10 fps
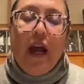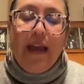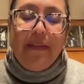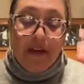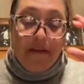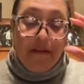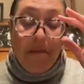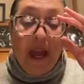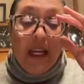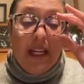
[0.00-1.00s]
think for
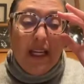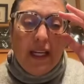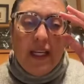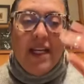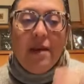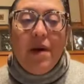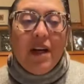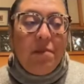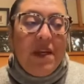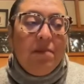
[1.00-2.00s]
many
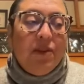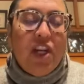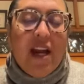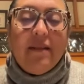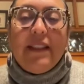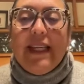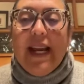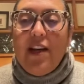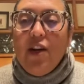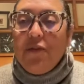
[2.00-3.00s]
Nipmuc people generally,
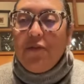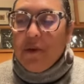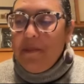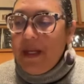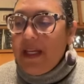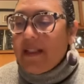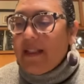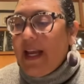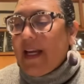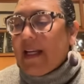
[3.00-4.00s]
and I know for me as
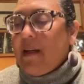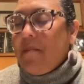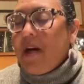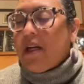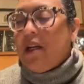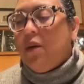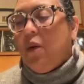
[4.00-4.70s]
a Natick Nipmuc,